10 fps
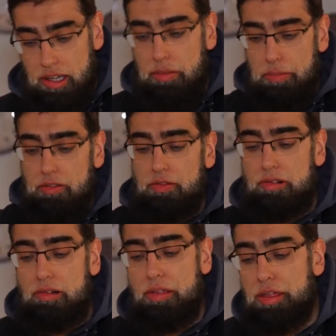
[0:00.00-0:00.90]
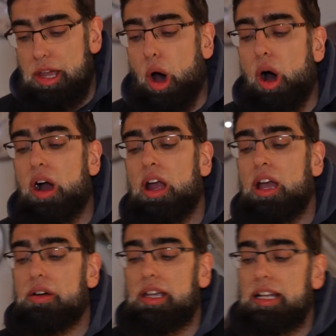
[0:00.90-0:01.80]
to put forth, The
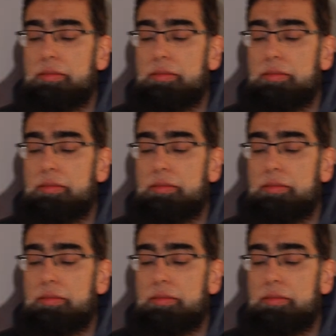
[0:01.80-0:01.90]
Ongoing